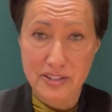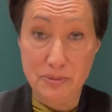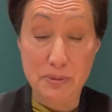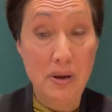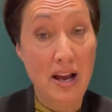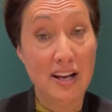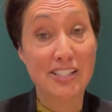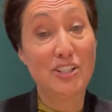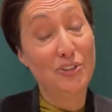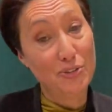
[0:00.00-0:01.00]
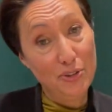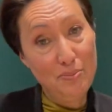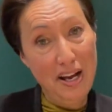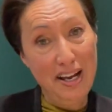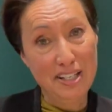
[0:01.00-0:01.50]
They'll be passed through
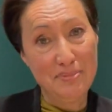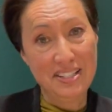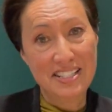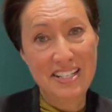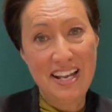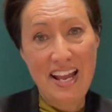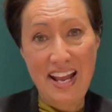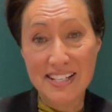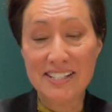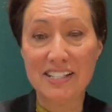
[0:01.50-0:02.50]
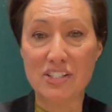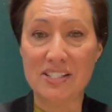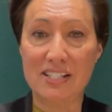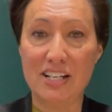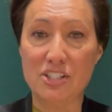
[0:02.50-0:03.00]
Parliament as
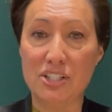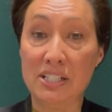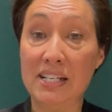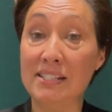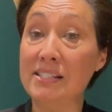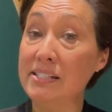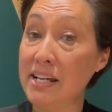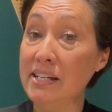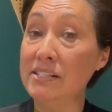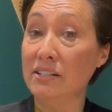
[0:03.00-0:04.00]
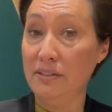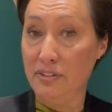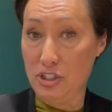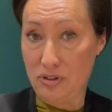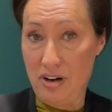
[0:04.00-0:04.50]
legislation instead of
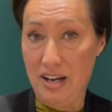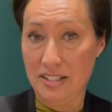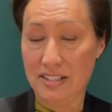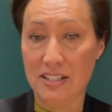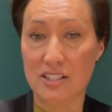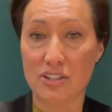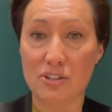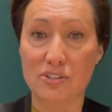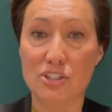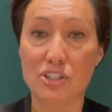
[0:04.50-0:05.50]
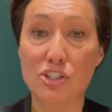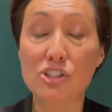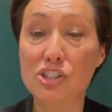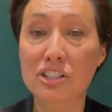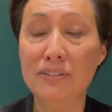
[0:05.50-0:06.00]
enshrined into the
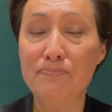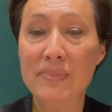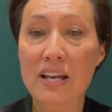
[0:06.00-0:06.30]
Constitution